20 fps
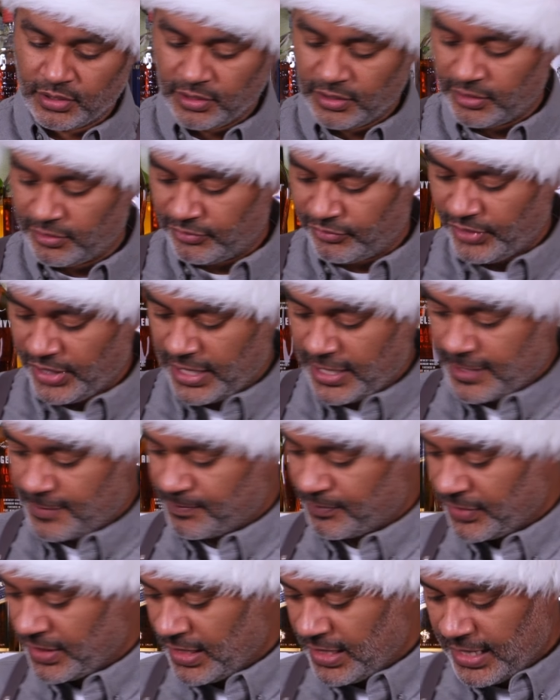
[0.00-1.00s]
All right,
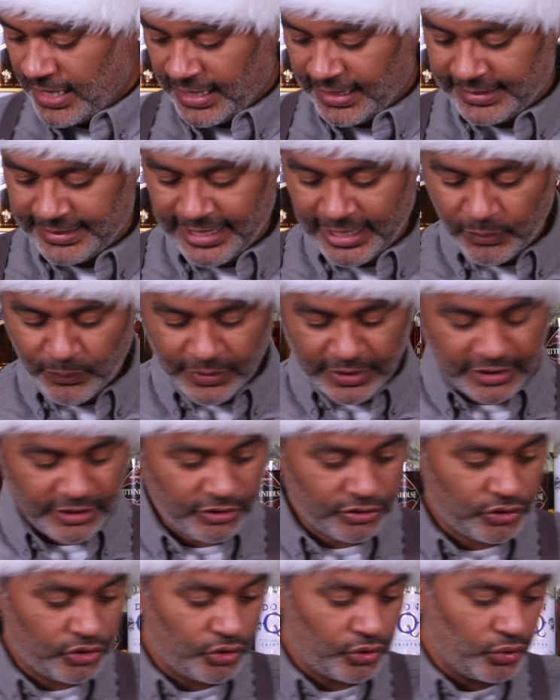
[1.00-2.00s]
and then we're gonna
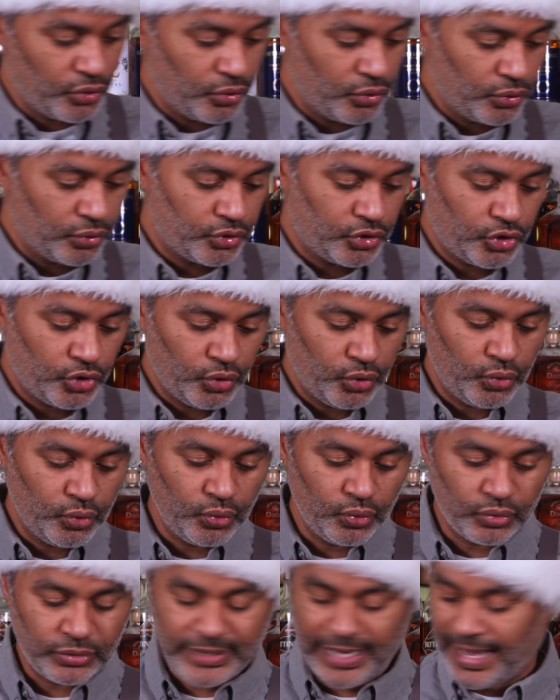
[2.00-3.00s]
do
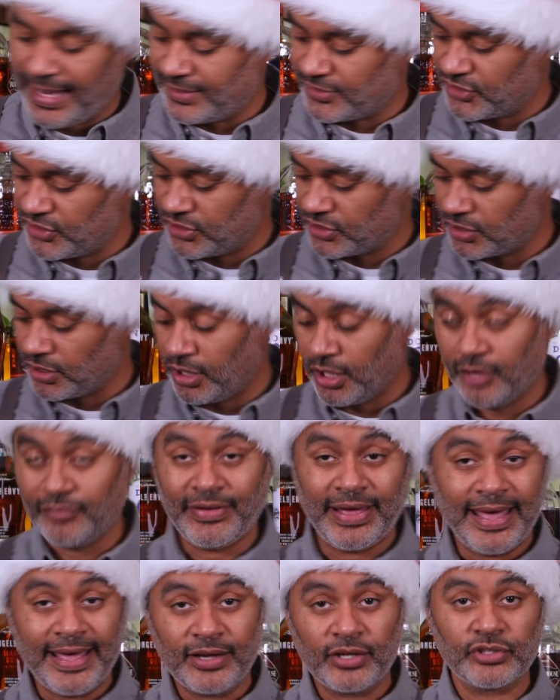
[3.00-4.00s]
2 dashes of
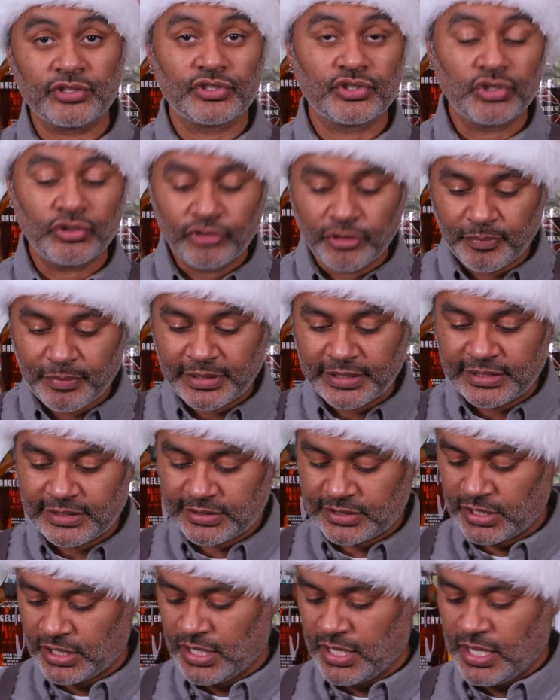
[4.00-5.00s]
Angostura
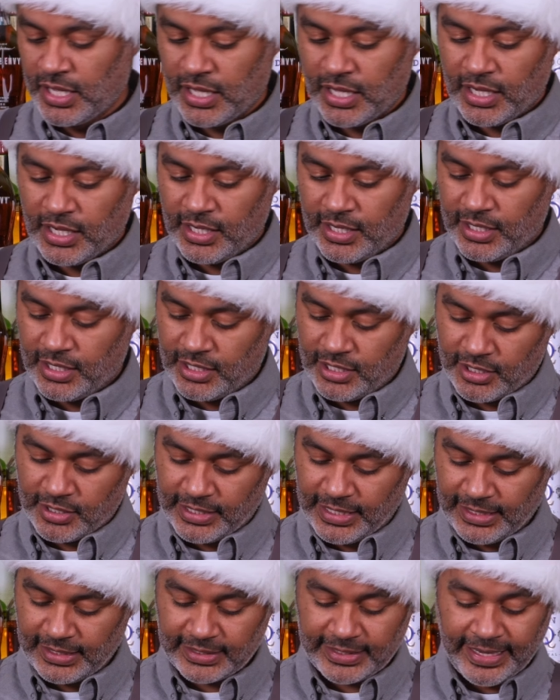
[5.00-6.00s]
bitters.
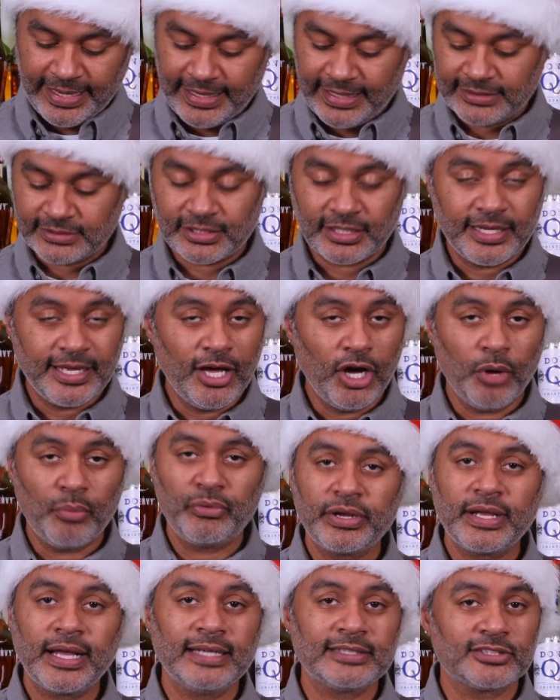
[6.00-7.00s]
Now again, that's gonna help
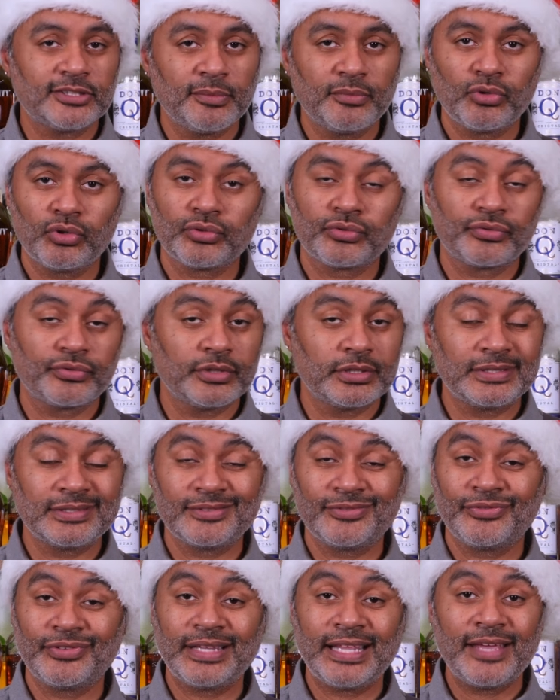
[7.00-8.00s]
out some of
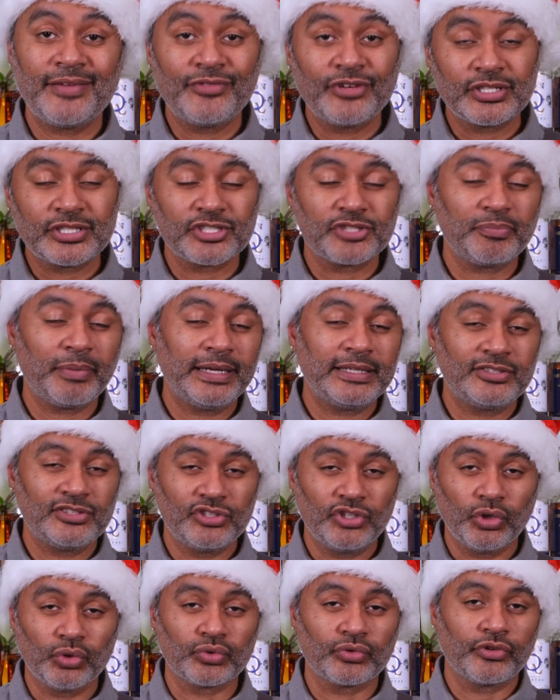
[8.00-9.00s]
those flavors and spicy
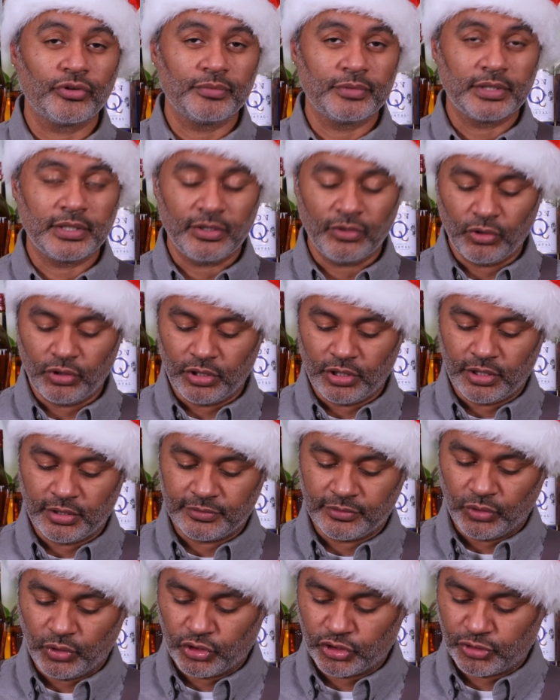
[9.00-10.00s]
notes from the
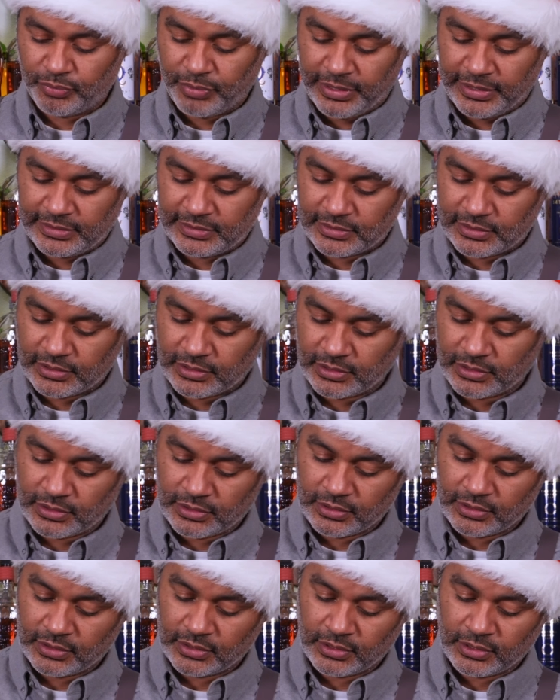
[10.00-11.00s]
allspice,
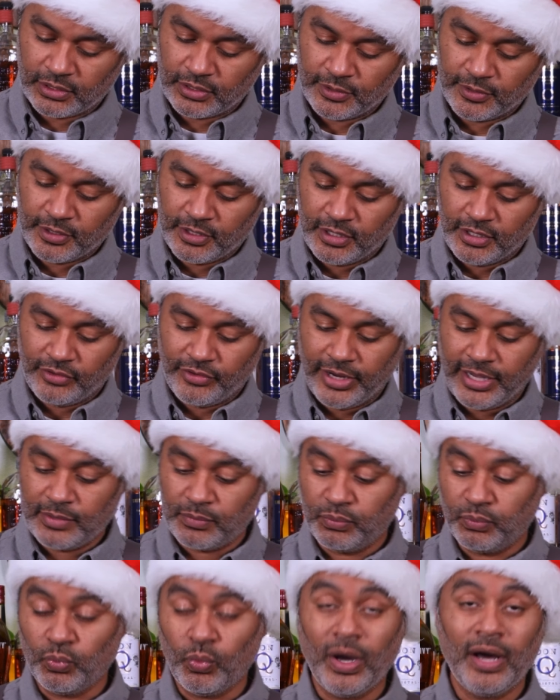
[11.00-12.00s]
right?
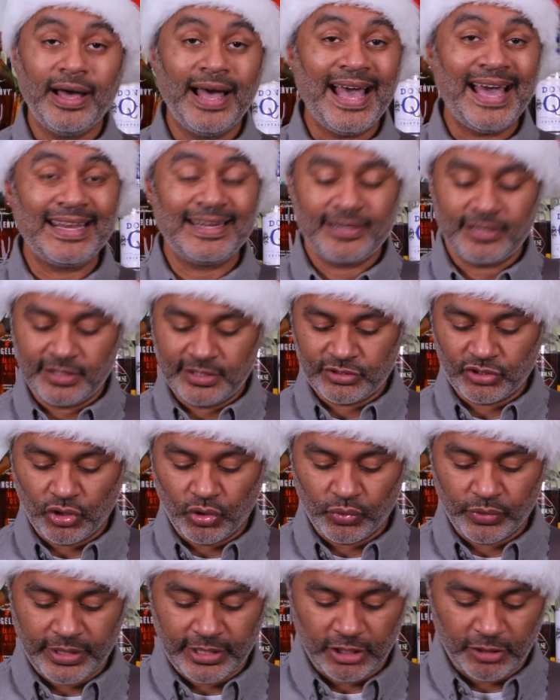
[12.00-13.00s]
While adding its
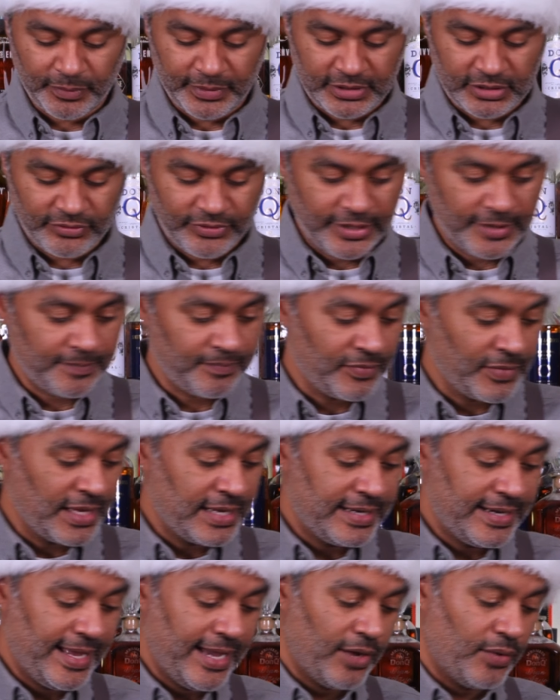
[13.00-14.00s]
own elements, right?
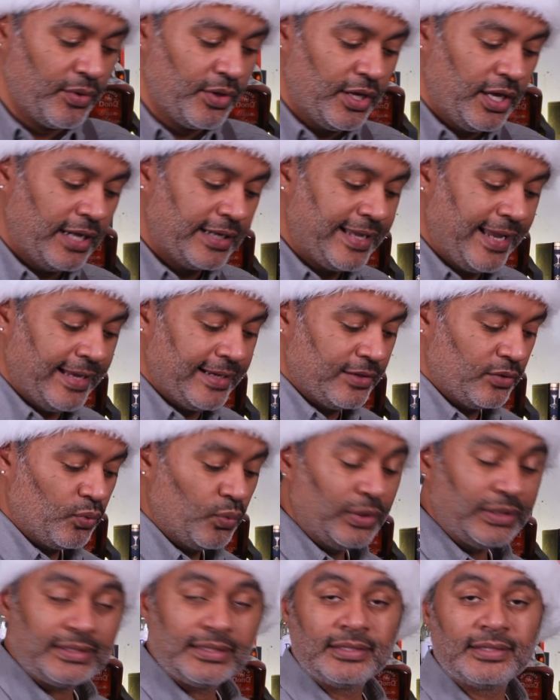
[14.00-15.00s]
Now, again,
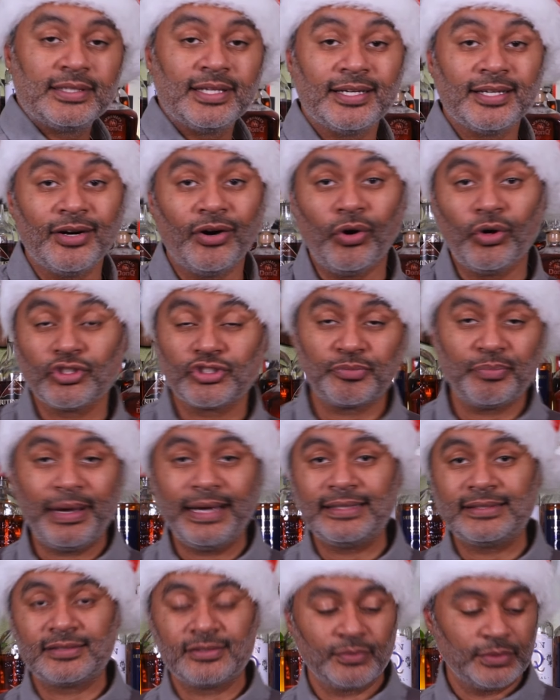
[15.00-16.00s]
with the
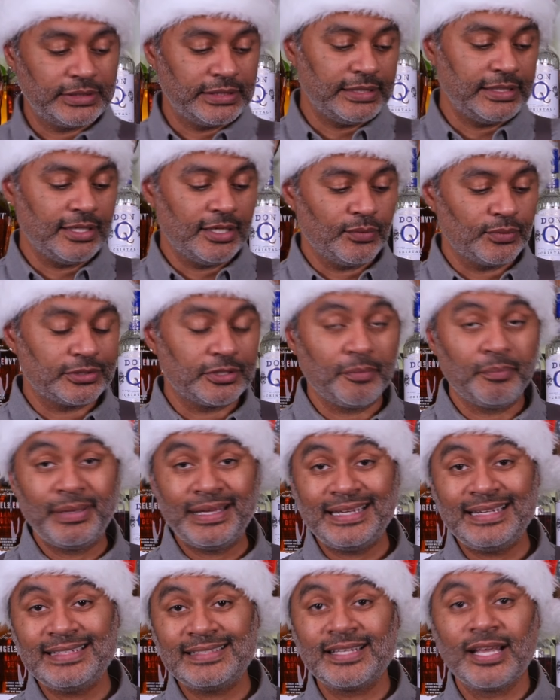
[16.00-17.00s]
allspice, with the
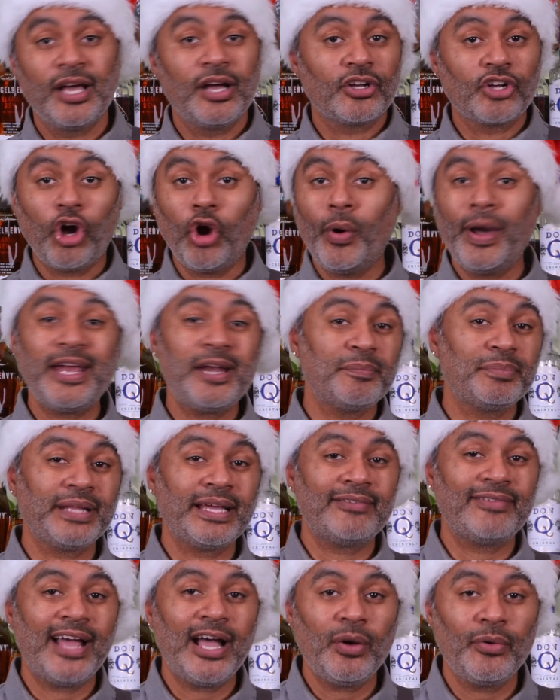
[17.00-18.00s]
bitters, go ahead and
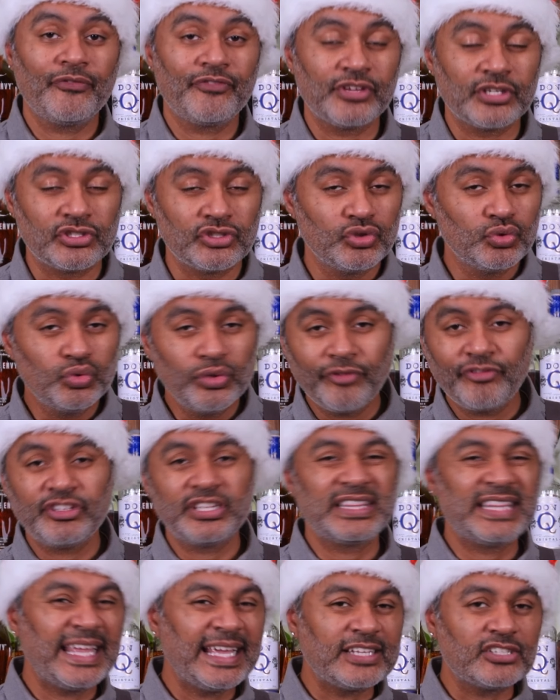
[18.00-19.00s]
play around with it. Do
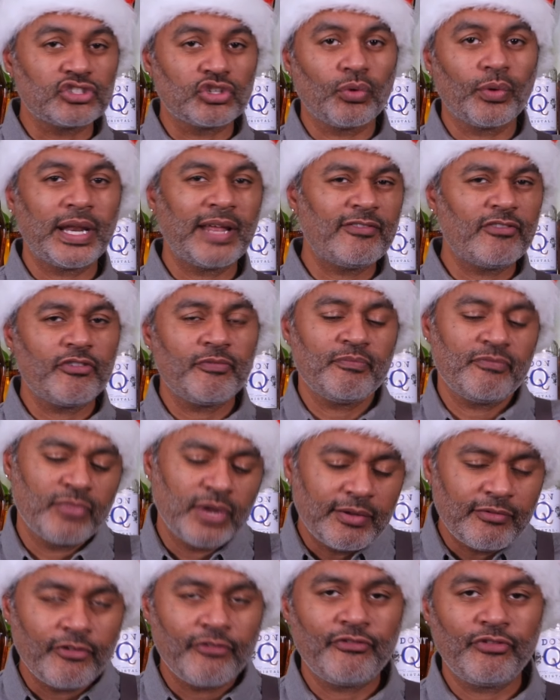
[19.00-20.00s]
different things, you know,
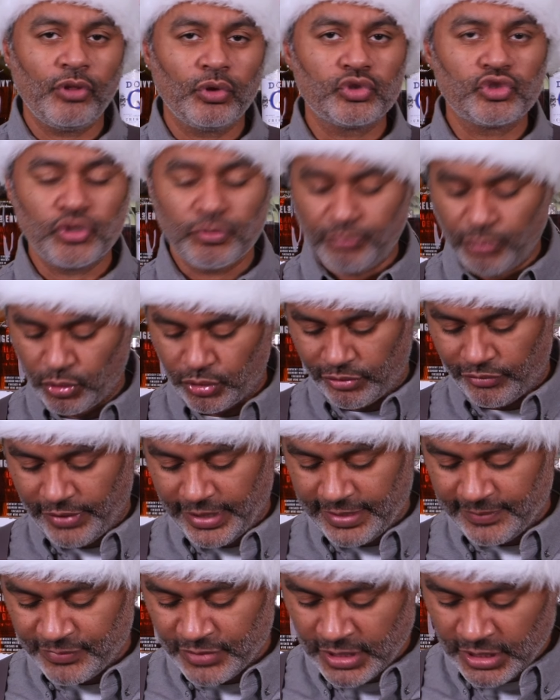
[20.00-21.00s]
whatever floats your boat, all
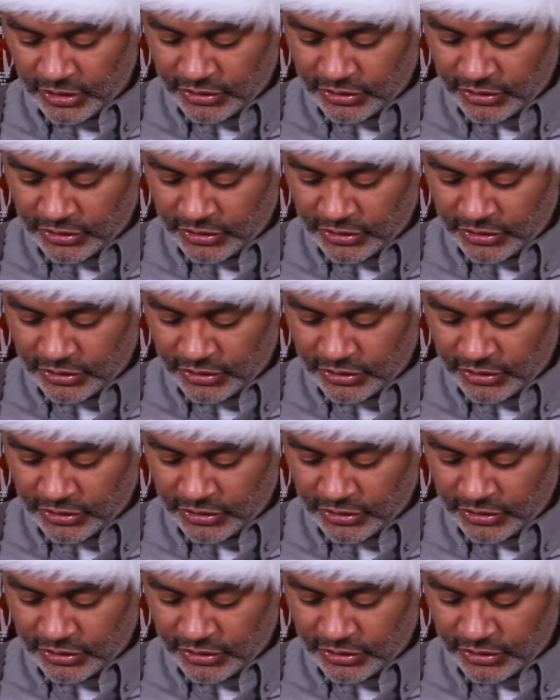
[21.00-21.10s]
right?